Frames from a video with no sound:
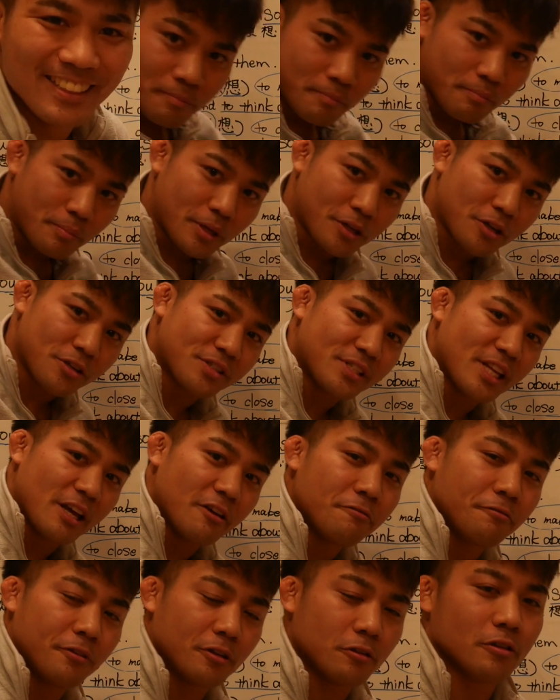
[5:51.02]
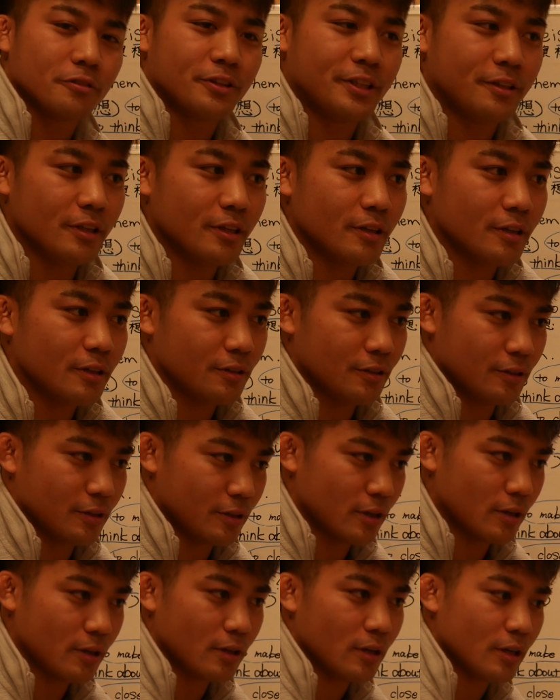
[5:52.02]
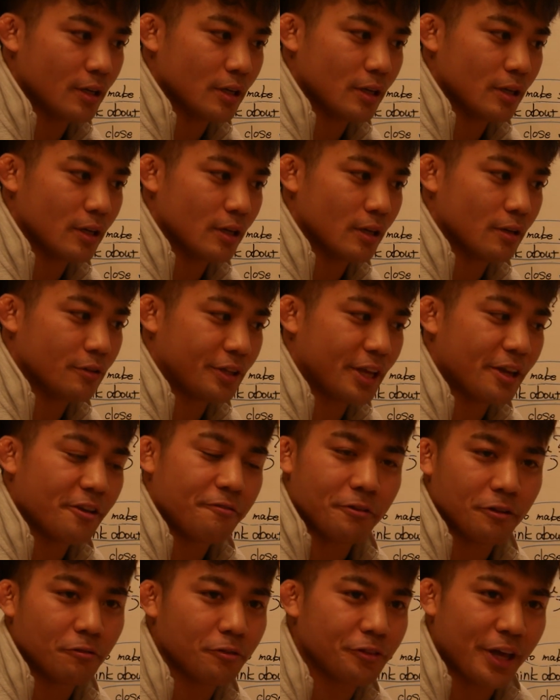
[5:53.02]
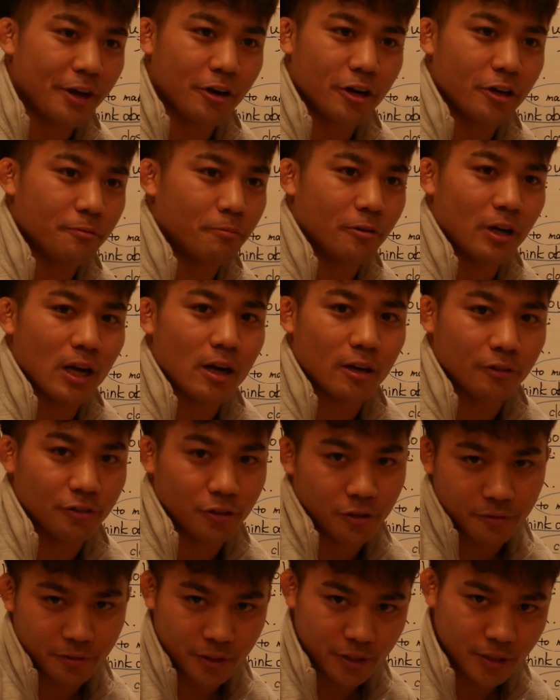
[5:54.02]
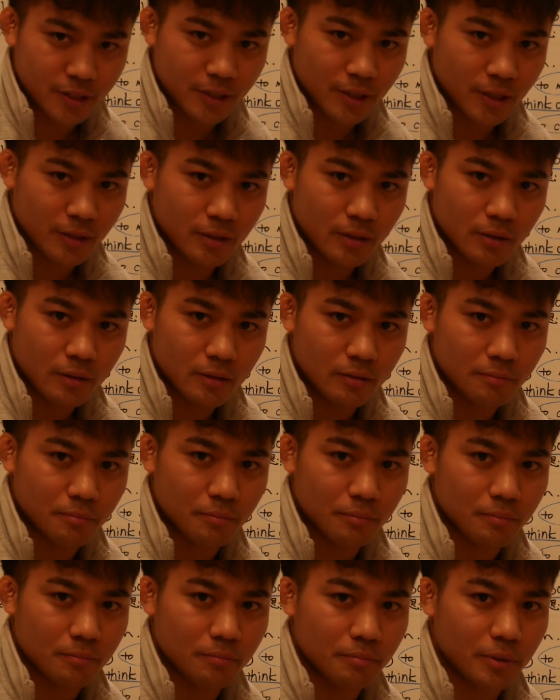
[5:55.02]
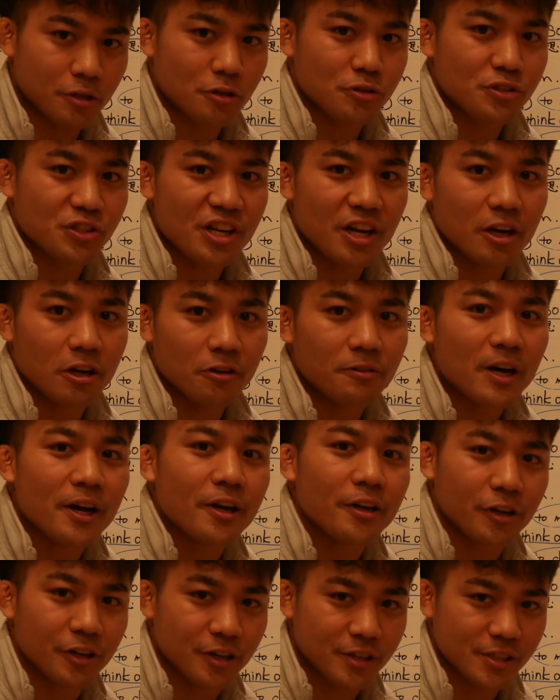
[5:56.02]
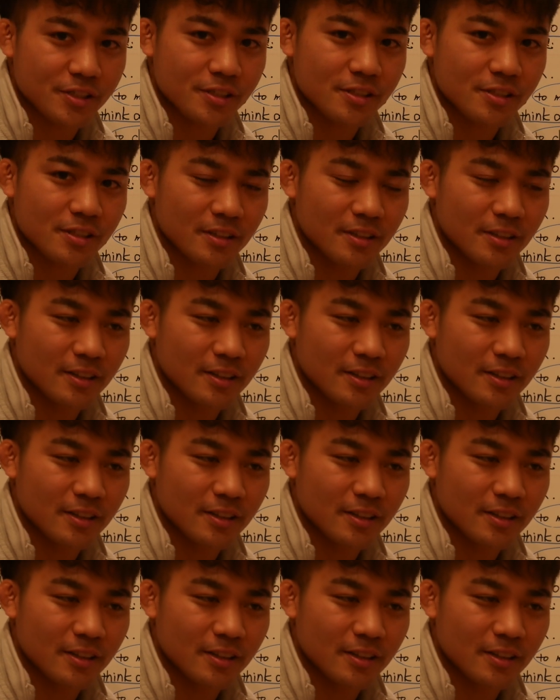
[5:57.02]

Because they feel they are proud of it, because they are fighters.